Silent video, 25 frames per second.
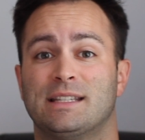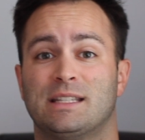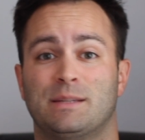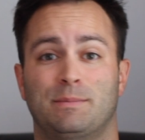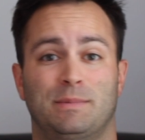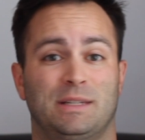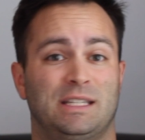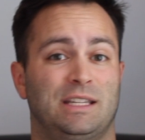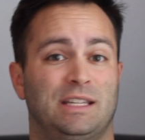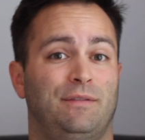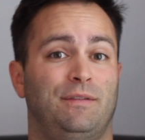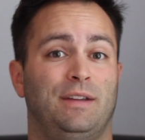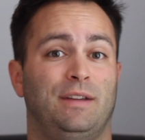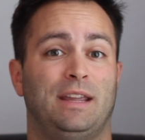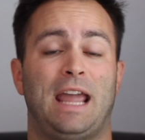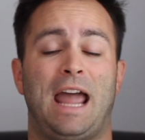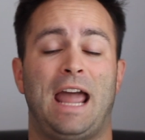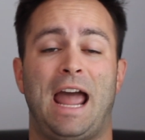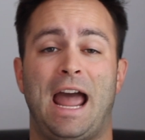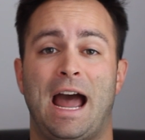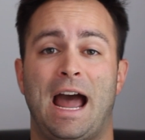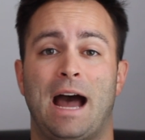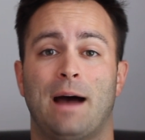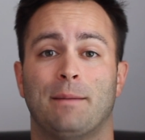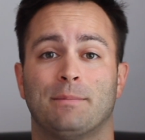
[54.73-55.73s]
specific
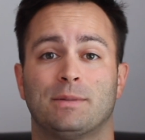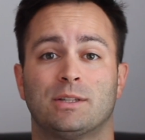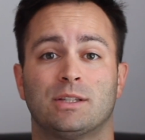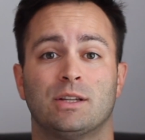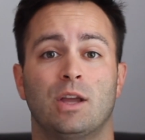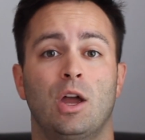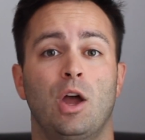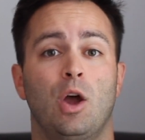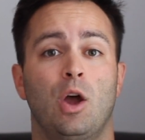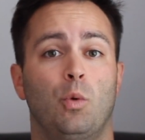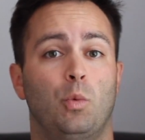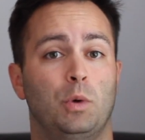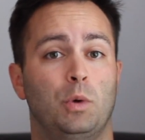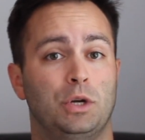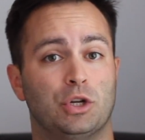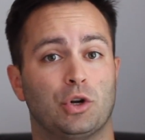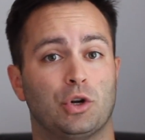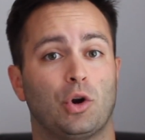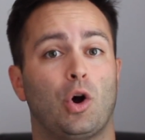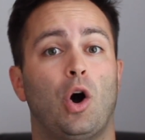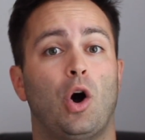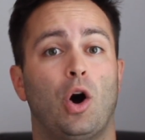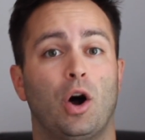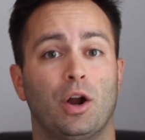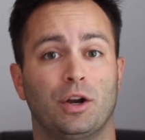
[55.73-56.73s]
apps when
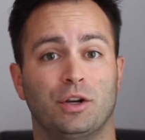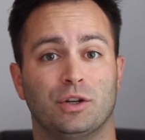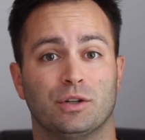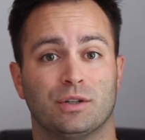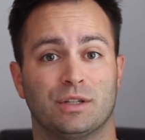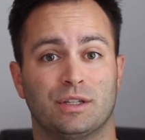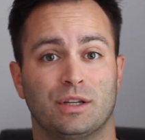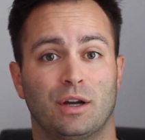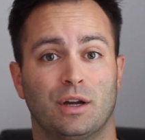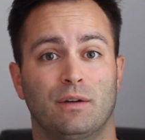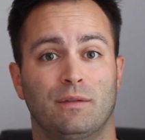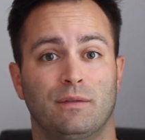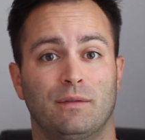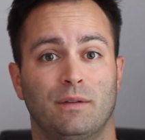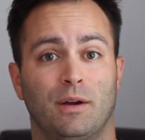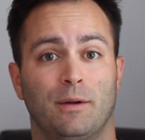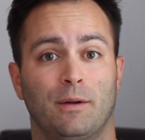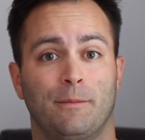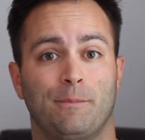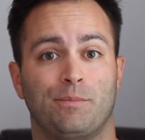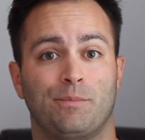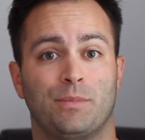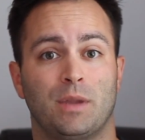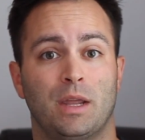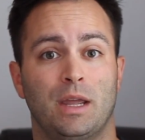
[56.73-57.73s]
you're on your cell
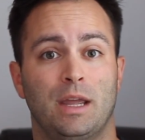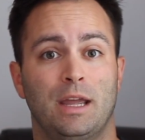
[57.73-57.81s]
phone.